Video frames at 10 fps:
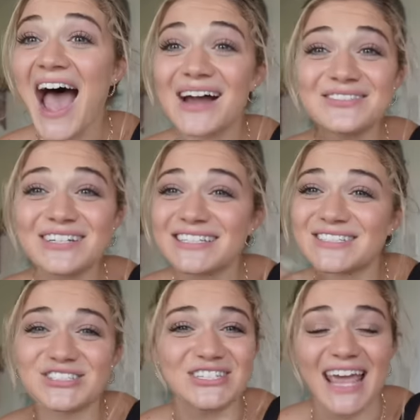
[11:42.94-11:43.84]
I'm
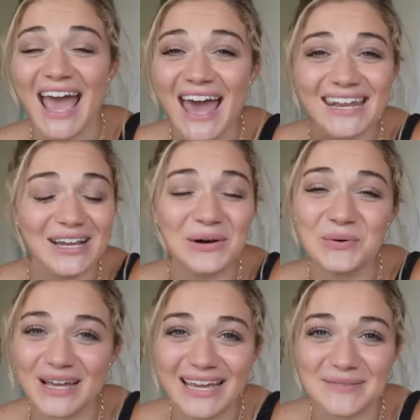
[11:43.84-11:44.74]
just chatting
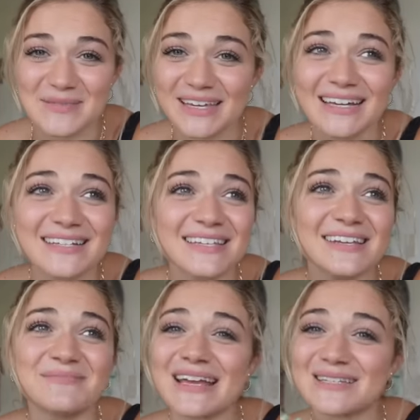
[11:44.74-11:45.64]
away because
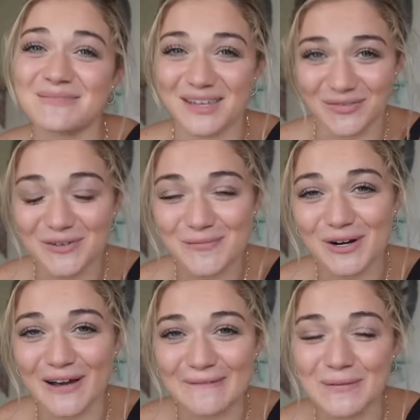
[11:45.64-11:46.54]
it makes me feel
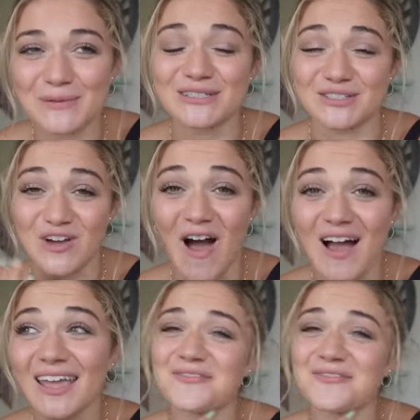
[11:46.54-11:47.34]
more comfortable to talk.